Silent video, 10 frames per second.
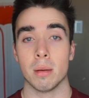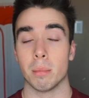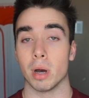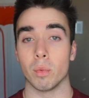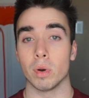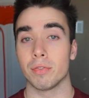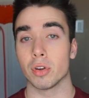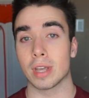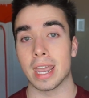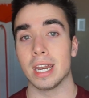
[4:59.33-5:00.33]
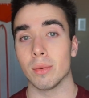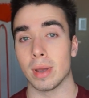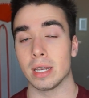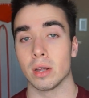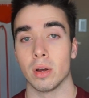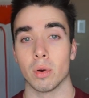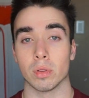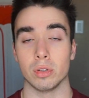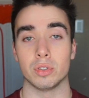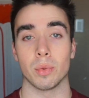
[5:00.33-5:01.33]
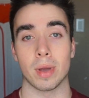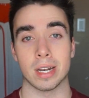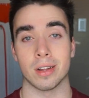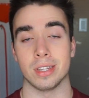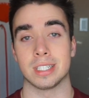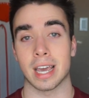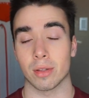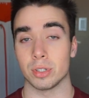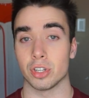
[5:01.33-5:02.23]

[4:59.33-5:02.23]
But what if you're gaining weight or losing weight on these calories?